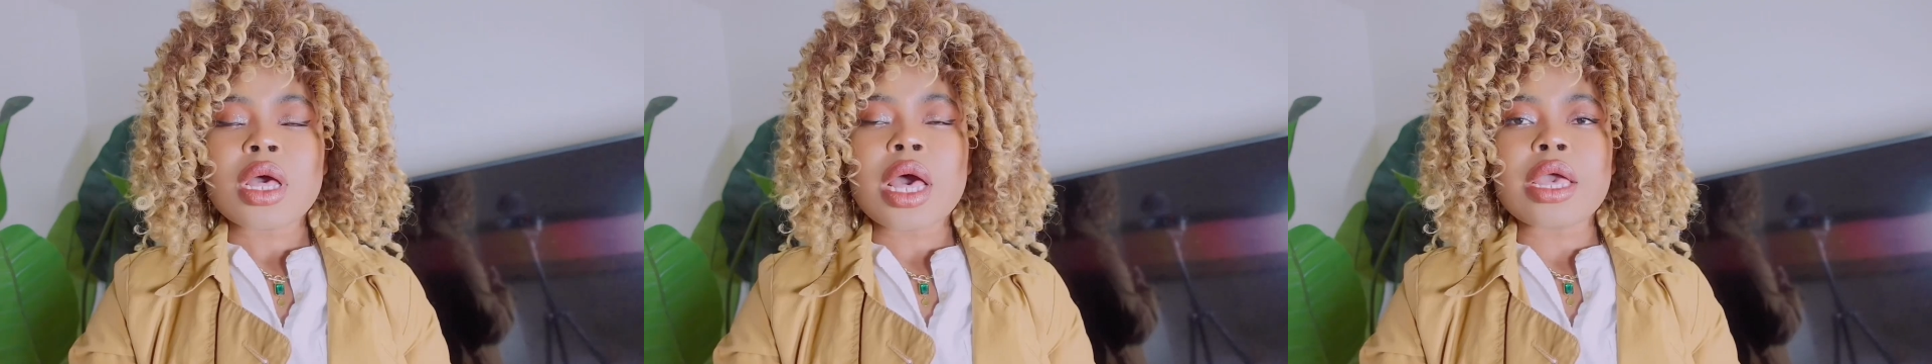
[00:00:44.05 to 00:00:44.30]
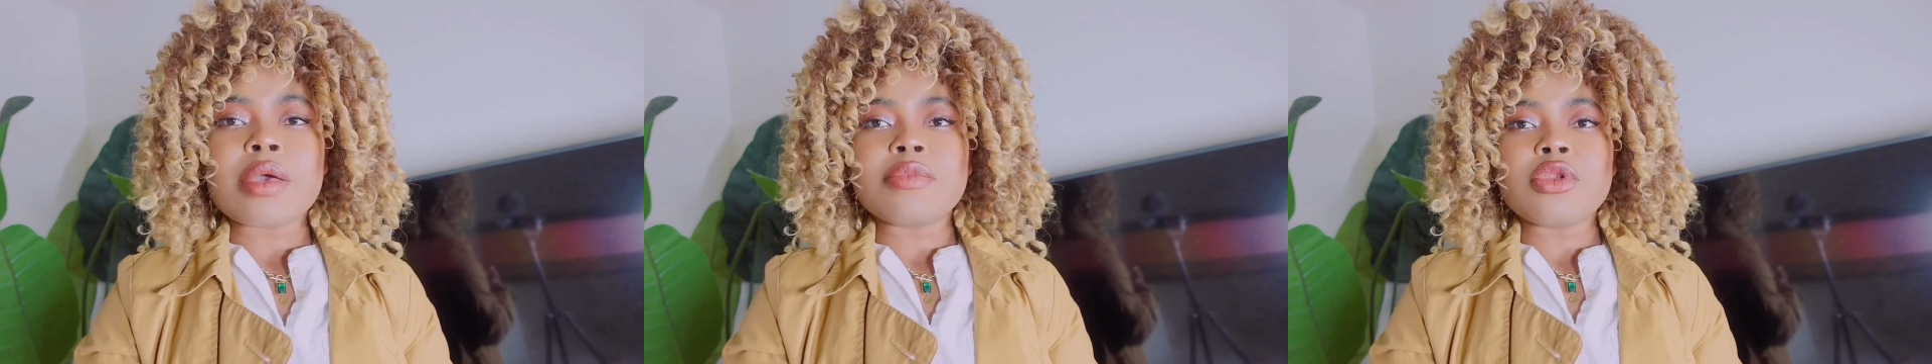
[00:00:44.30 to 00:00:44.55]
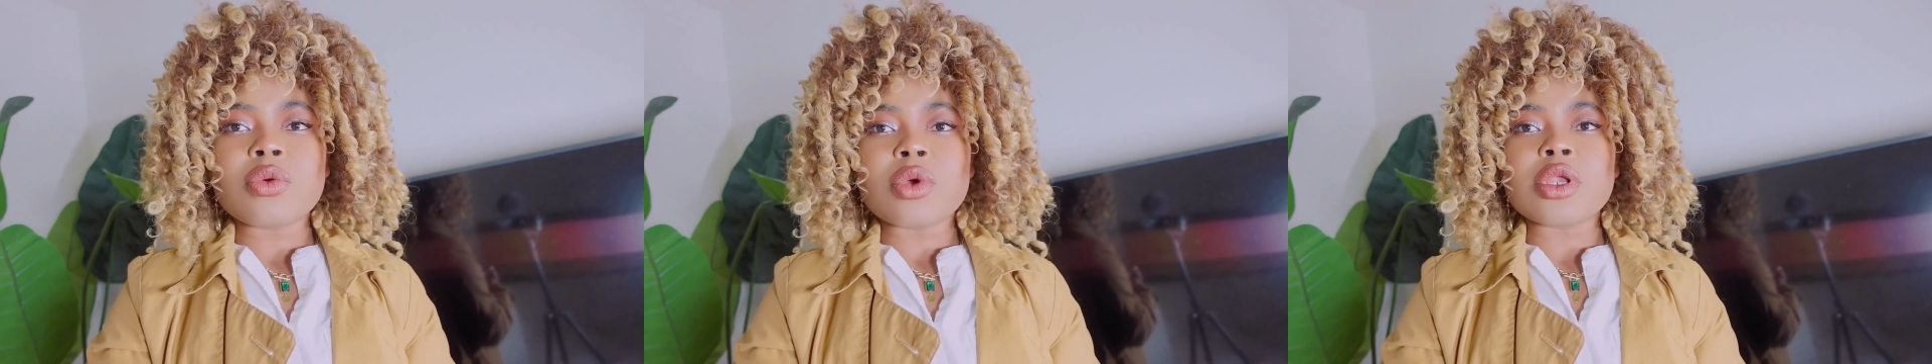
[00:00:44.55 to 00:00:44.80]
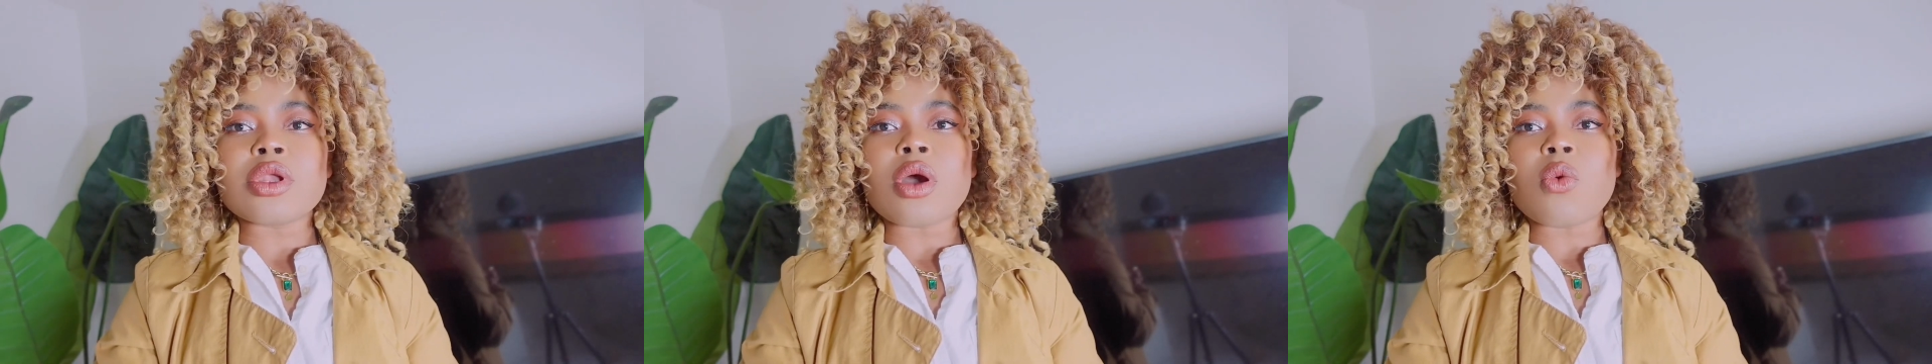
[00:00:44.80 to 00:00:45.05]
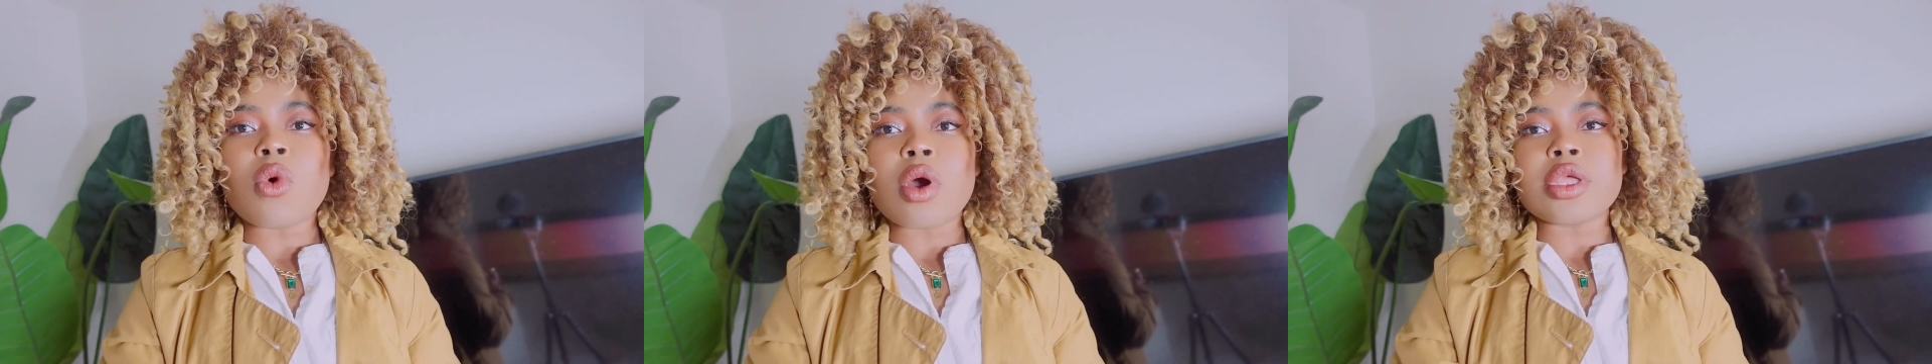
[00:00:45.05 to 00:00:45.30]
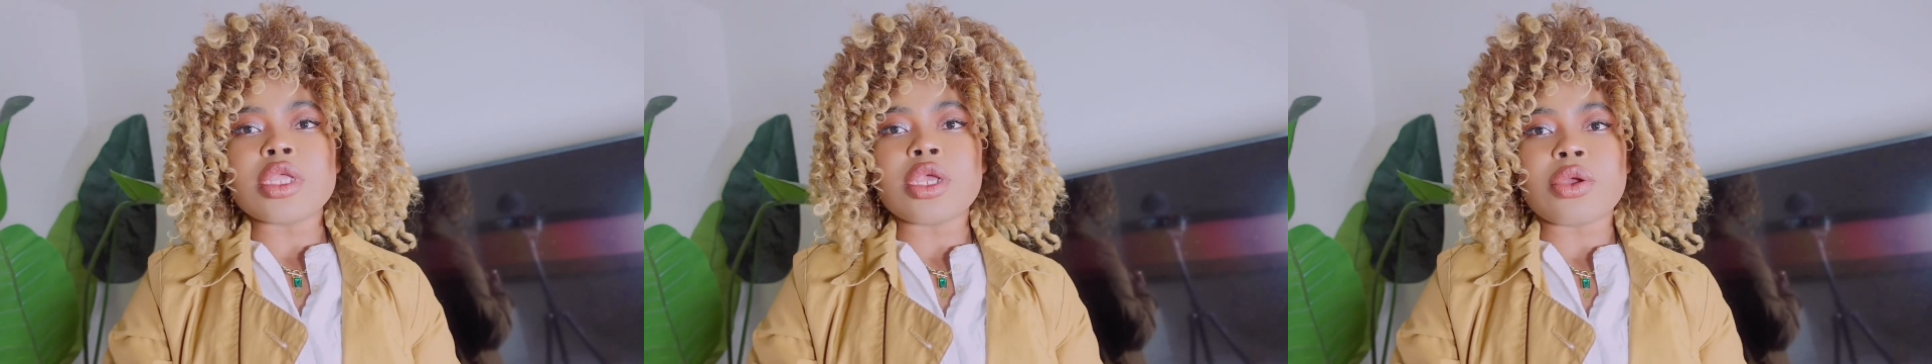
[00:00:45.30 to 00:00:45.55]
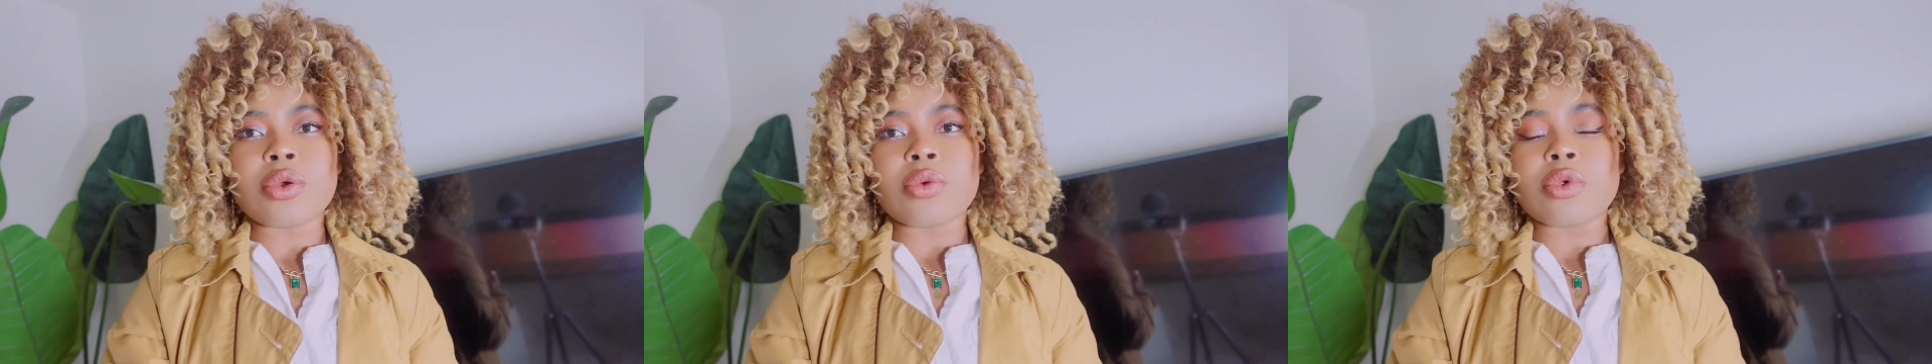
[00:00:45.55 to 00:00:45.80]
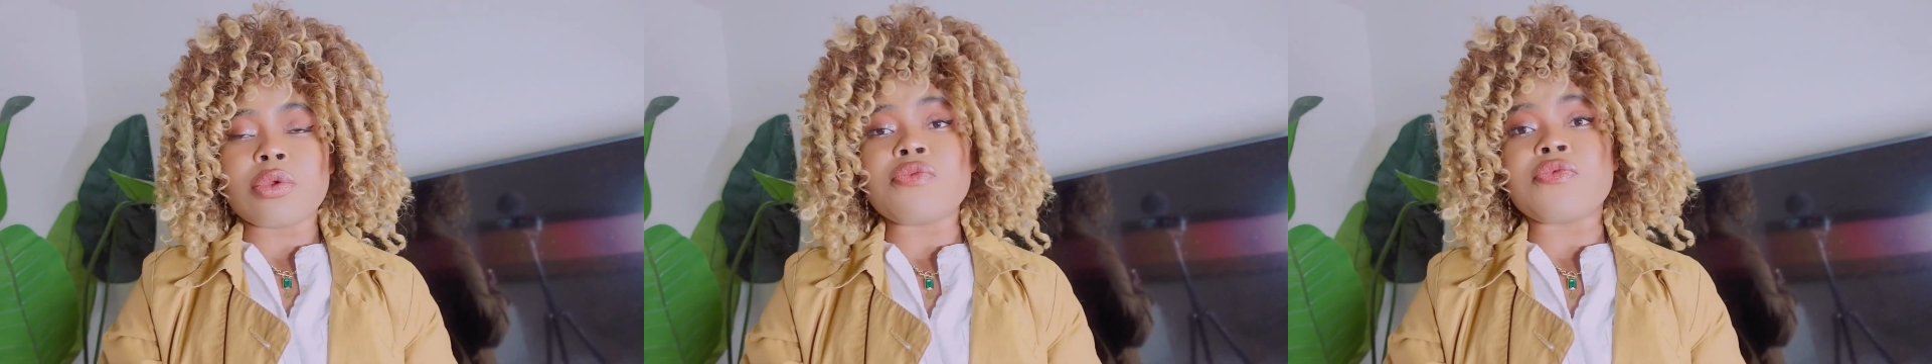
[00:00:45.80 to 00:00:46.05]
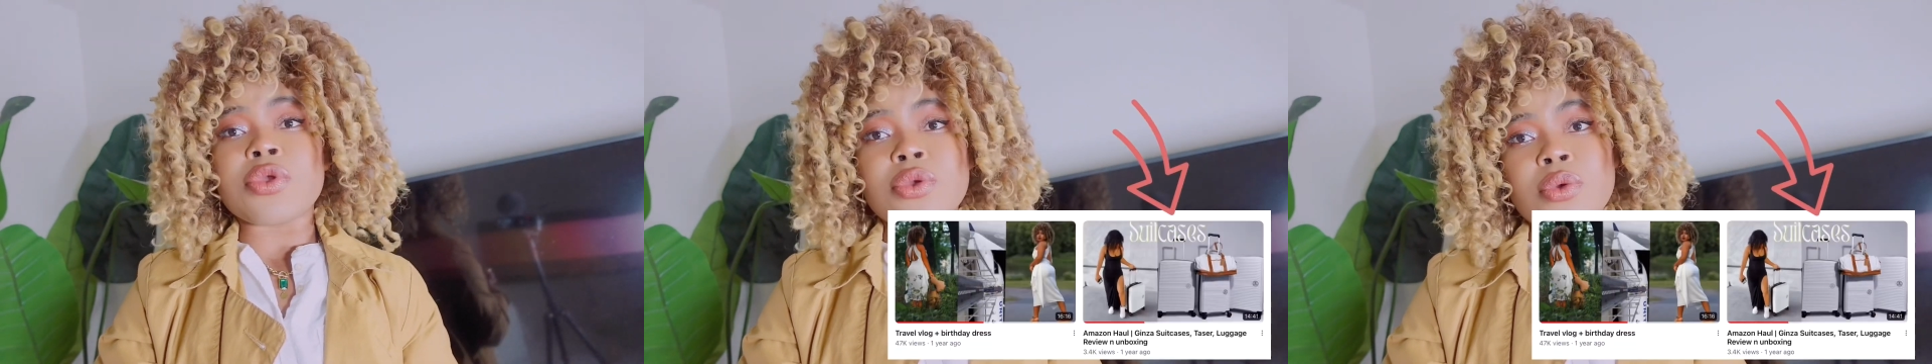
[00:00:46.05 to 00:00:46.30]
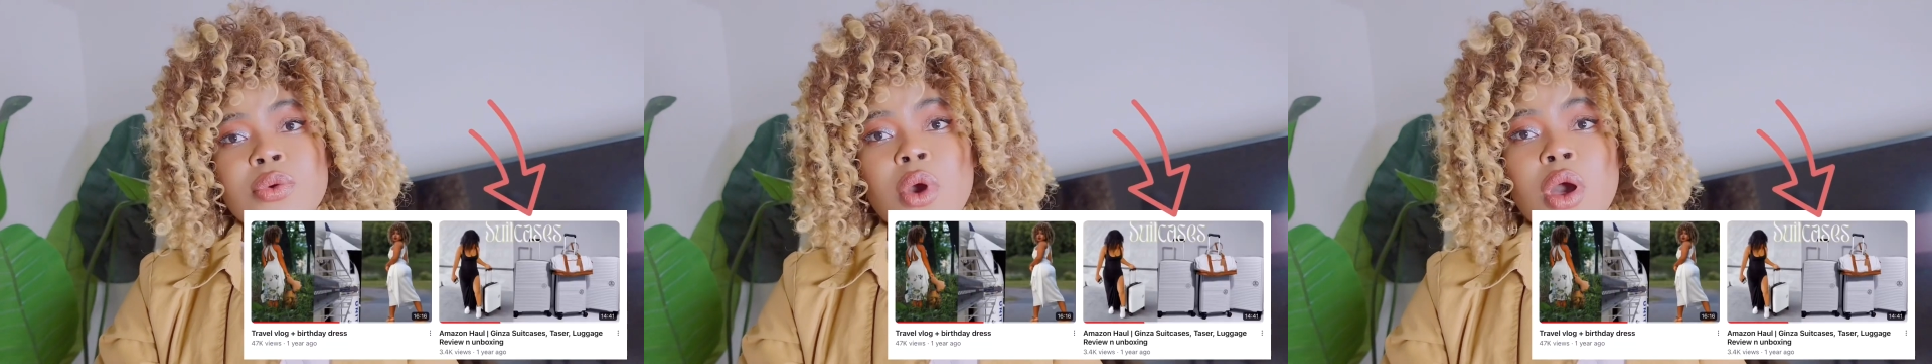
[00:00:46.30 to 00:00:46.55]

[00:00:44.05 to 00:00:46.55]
I am doing a 1-year review